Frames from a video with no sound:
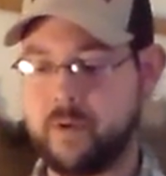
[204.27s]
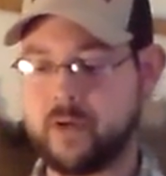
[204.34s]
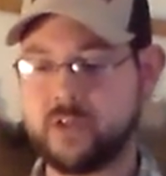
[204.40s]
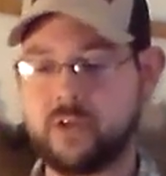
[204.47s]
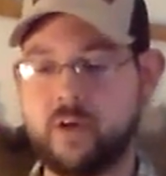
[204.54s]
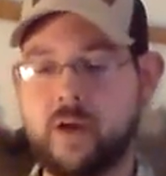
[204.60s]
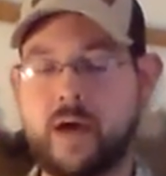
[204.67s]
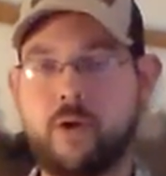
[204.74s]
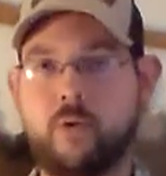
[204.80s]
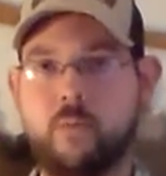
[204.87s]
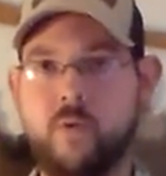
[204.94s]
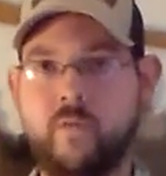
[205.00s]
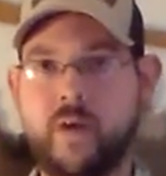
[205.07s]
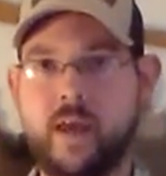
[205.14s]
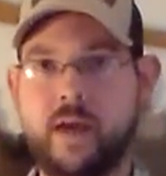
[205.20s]
But I'll show you how to
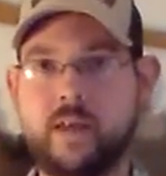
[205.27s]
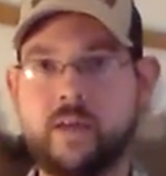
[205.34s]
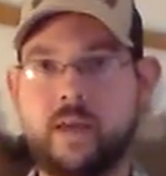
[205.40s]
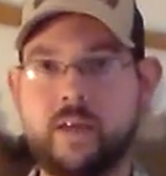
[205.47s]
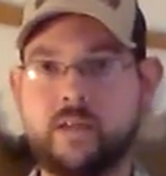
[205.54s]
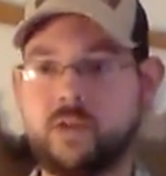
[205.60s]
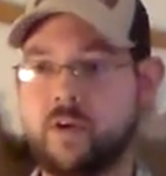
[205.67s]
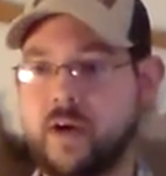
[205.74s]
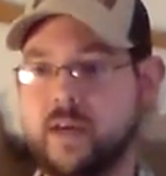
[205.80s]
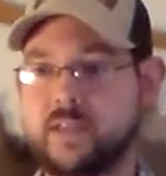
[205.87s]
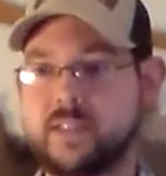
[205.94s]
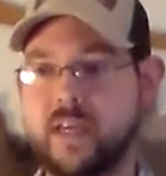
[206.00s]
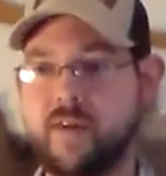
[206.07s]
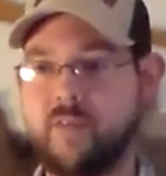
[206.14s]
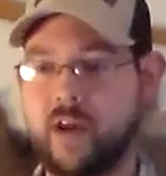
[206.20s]
remove a head and try
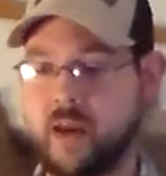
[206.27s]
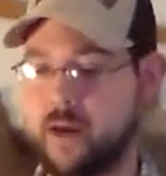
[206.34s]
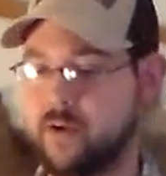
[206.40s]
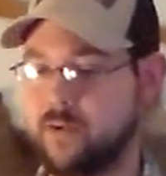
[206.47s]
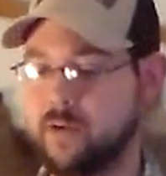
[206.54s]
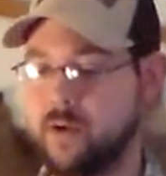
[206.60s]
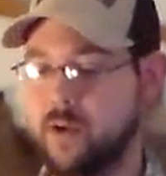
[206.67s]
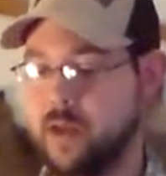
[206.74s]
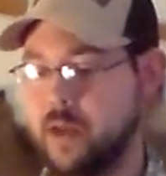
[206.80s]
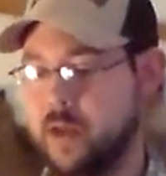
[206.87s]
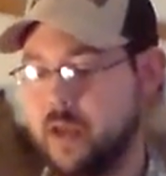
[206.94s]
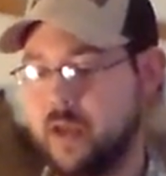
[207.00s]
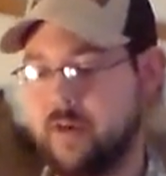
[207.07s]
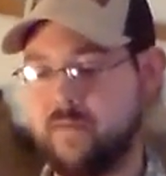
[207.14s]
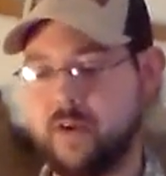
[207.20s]
to save a handle.
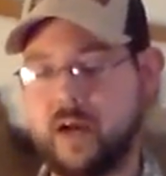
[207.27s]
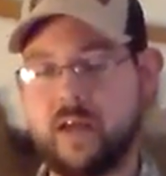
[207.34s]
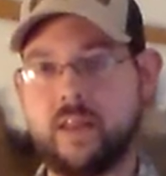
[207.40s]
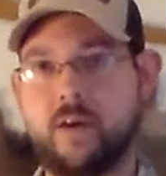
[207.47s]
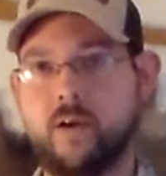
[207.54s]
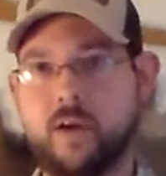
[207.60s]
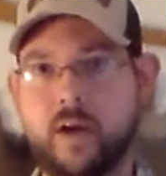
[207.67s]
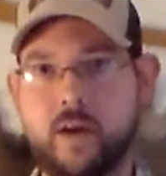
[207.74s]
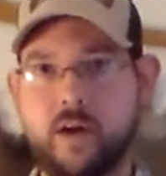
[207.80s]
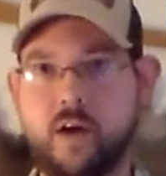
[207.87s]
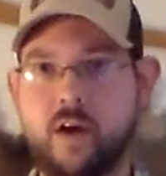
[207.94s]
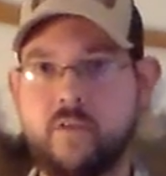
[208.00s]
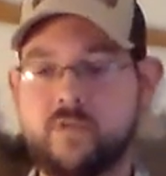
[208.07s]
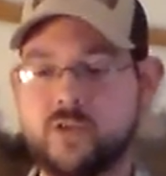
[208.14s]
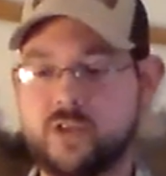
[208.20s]
If not, then I'll cut it
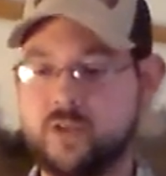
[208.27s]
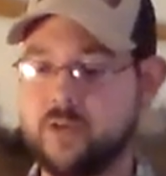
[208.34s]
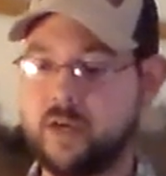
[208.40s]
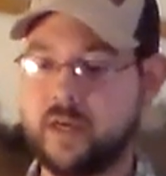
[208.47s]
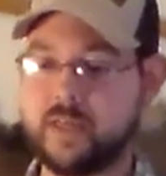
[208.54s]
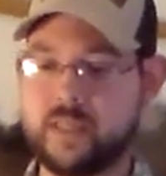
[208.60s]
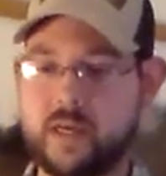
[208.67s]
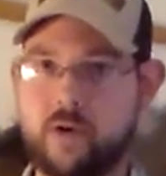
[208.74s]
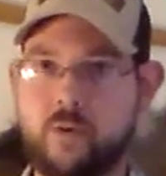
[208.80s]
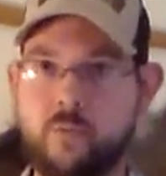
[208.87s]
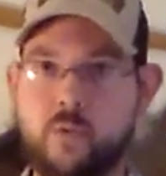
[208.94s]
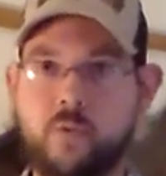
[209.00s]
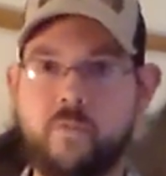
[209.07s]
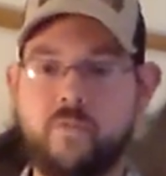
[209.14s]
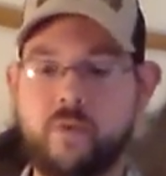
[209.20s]
off and show you guys how to
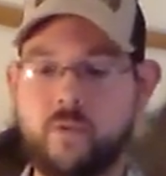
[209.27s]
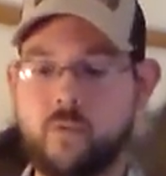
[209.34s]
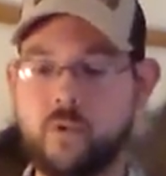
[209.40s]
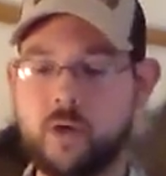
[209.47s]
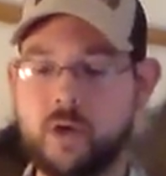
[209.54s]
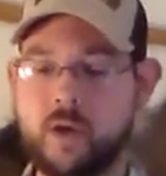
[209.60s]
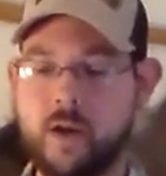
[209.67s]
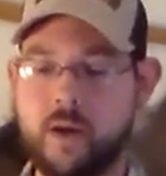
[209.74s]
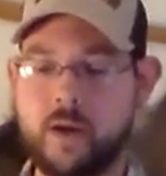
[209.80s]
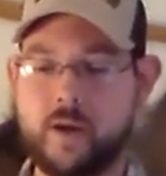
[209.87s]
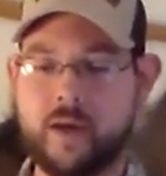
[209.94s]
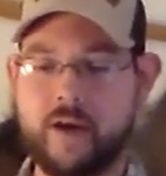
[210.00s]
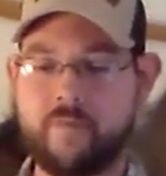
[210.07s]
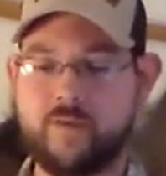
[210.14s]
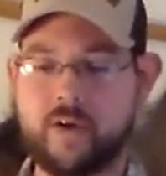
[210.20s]
remove the wood
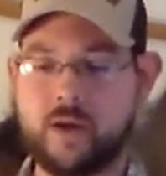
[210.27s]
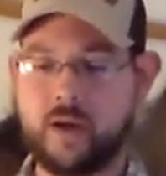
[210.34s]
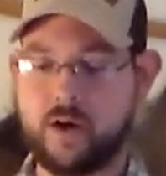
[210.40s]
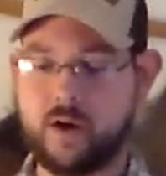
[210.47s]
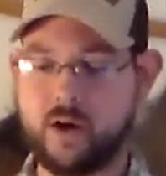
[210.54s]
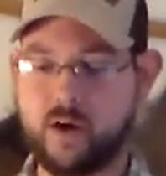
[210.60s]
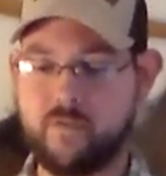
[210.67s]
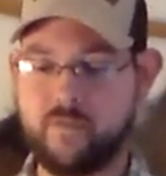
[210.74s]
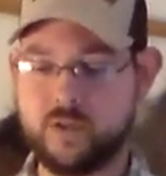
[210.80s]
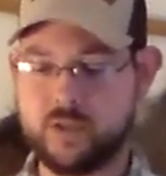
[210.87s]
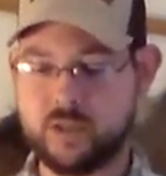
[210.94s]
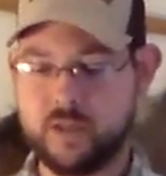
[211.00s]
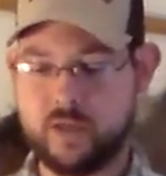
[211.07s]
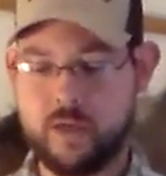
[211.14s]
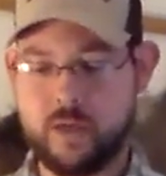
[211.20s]
after you cut it off,
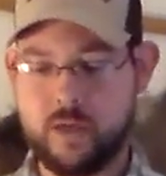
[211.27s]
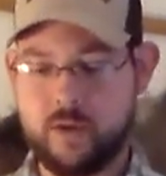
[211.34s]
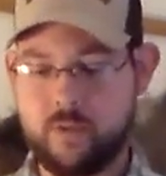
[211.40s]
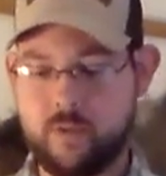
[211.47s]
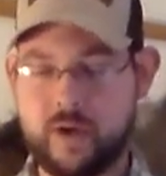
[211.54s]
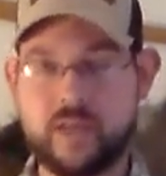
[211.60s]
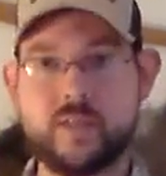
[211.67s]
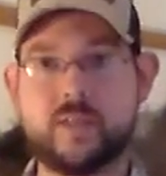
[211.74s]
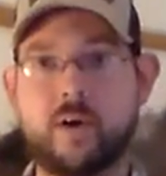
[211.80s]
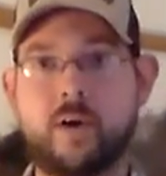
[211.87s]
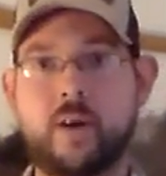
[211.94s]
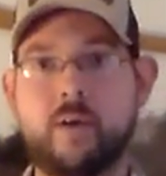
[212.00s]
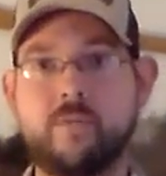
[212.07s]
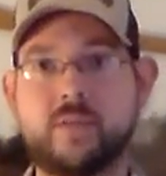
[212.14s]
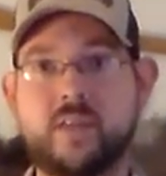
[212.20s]
which when I
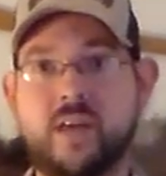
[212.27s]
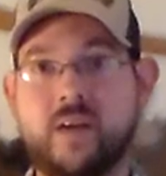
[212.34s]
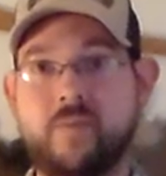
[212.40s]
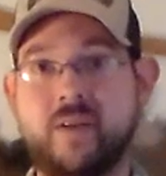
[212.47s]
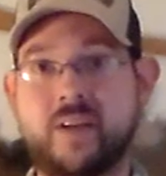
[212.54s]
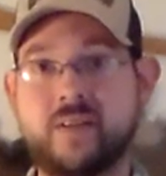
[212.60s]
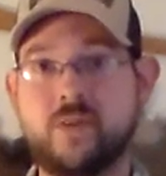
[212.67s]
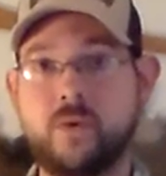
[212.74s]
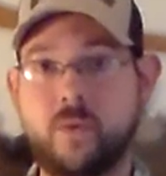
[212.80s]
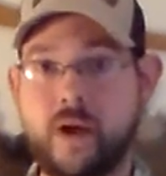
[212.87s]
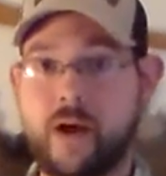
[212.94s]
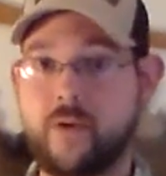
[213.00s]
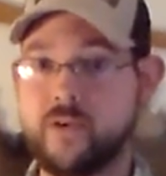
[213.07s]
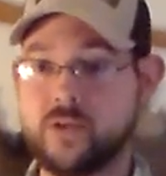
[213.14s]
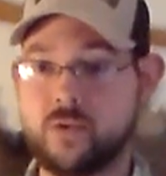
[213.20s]
started it was taking me like 2
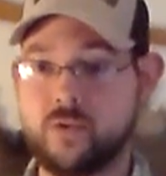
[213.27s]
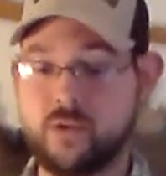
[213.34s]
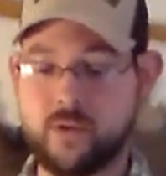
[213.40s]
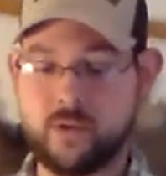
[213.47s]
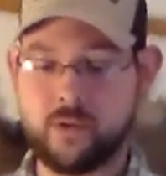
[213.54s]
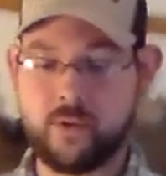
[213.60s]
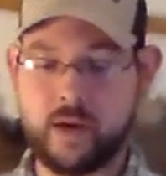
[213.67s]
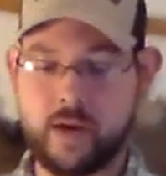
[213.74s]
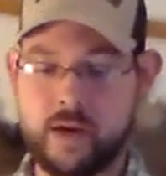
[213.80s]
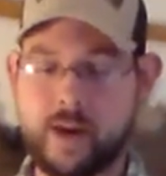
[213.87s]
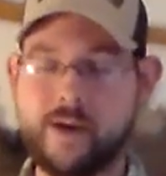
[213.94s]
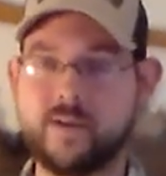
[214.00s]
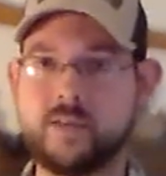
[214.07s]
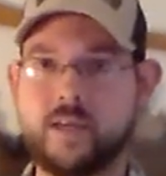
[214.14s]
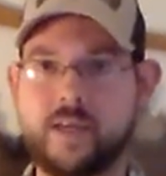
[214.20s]
hours to do, and
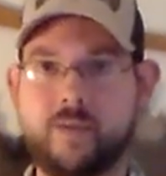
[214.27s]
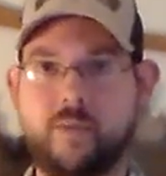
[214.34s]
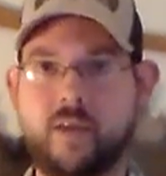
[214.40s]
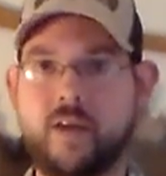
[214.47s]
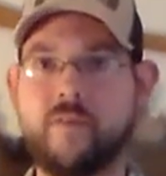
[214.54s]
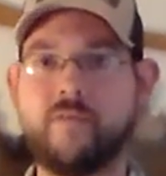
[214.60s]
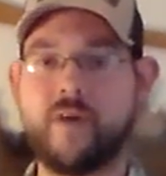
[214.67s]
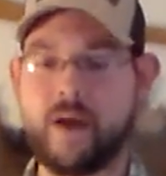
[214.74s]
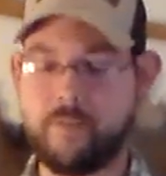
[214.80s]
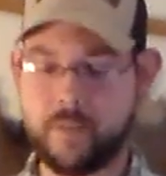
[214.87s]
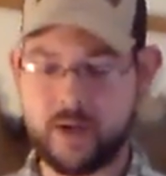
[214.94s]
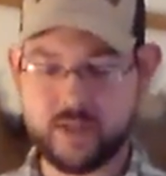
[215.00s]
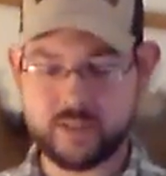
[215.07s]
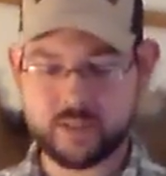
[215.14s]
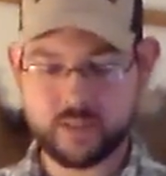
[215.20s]
now it's taking me like 5
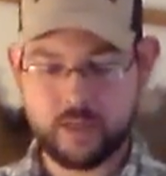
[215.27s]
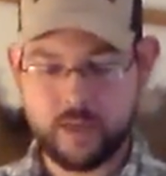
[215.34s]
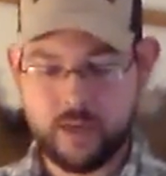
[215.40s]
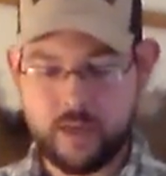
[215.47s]
minutes.